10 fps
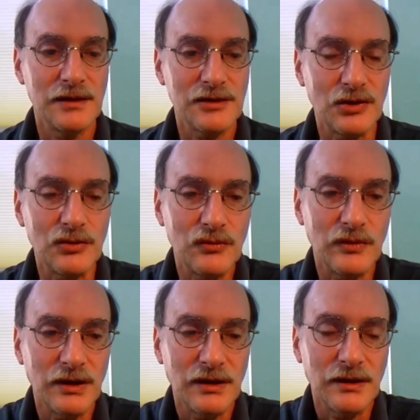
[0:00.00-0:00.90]

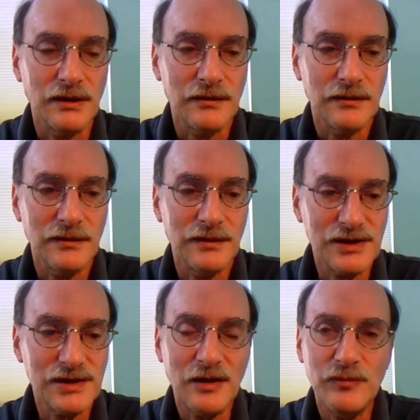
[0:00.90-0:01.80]
So
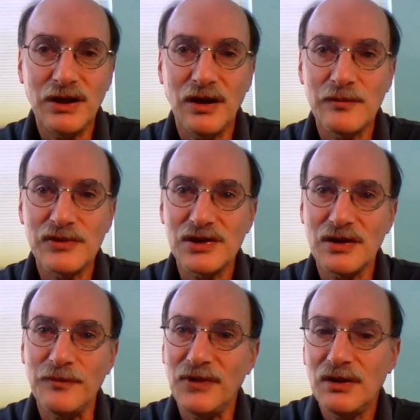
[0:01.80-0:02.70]
this then becomes
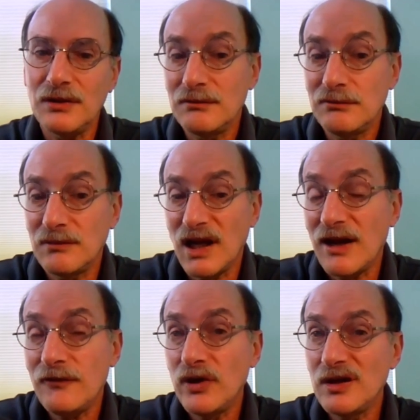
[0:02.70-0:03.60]
something
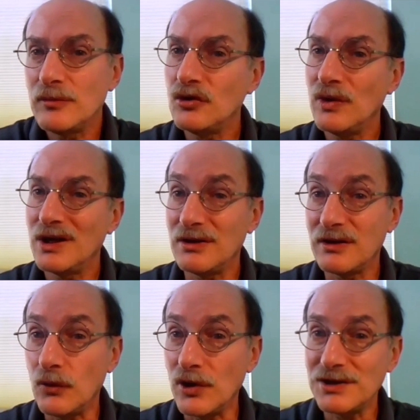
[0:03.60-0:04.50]
halfway in between a
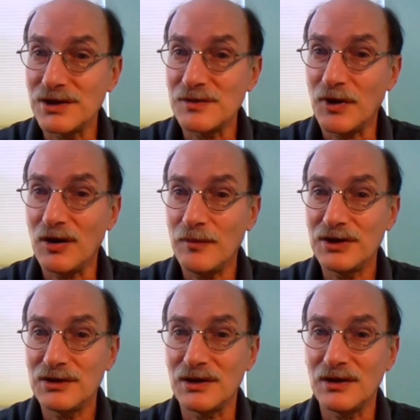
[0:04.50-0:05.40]
clairvoyance
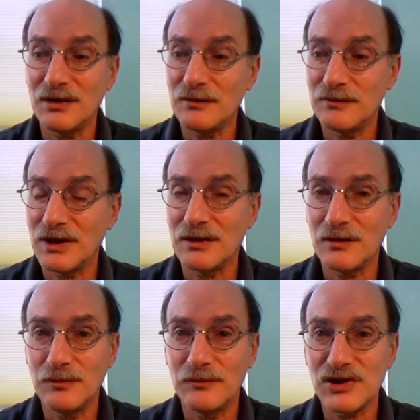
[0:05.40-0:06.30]
experiment and
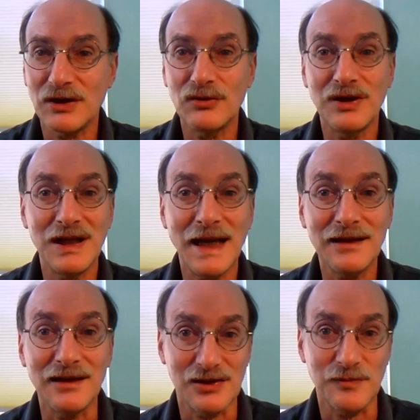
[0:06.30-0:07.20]
a
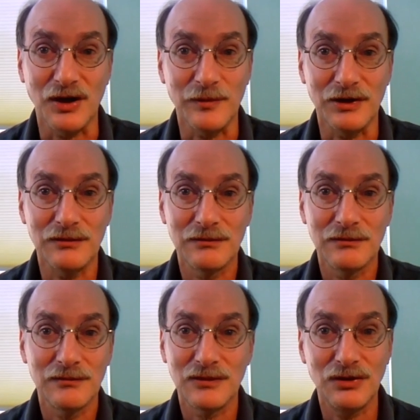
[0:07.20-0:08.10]
psychokinetic experiment.
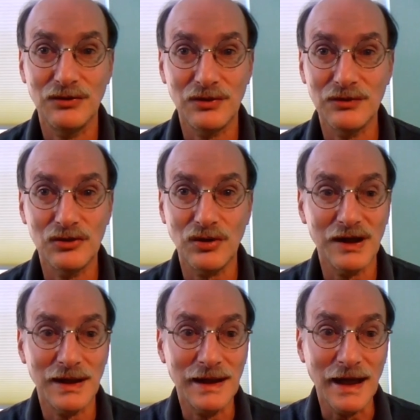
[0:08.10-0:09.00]
Either you're
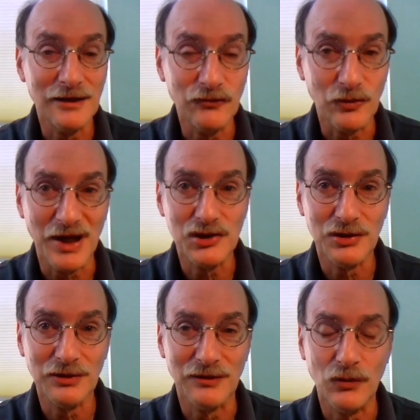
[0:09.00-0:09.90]
trying to get
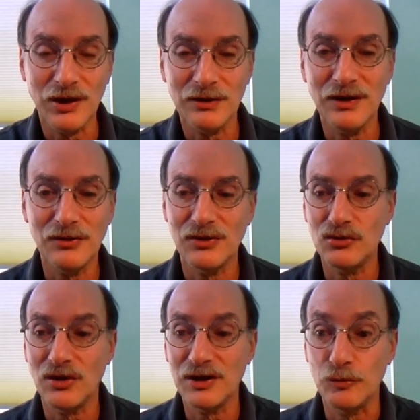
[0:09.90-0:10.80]
information clairvoyantly or you're
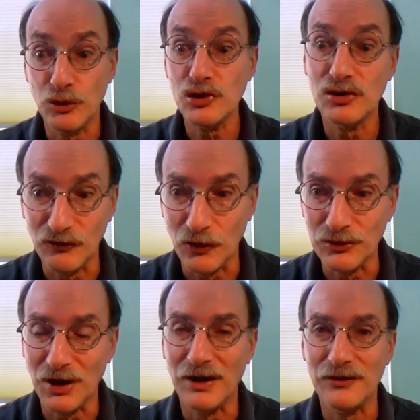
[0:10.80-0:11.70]
trying to push the
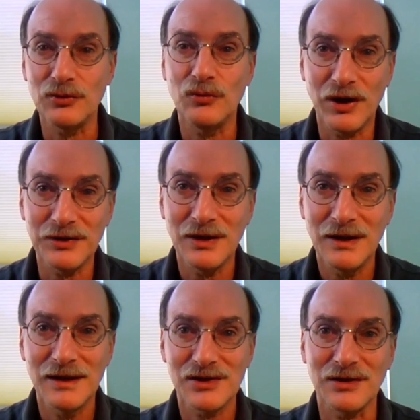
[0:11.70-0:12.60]
photon through one
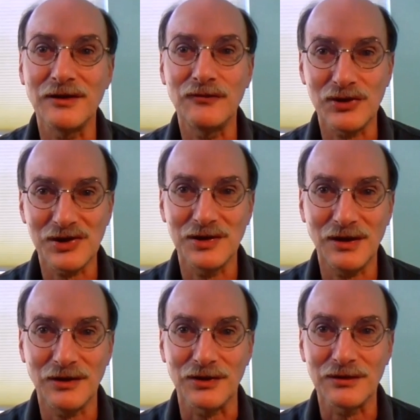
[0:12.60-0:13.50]
slit versus
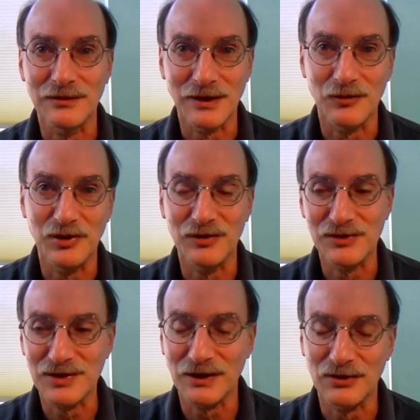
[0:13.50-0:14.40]
the other. That would be
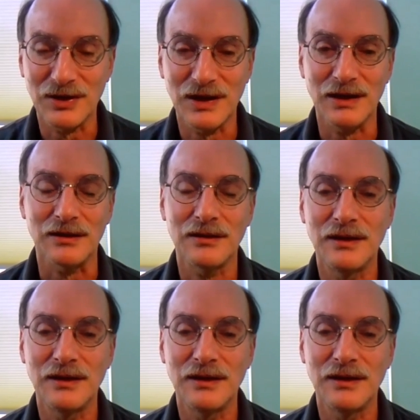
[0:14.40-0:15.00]
psychokinetic.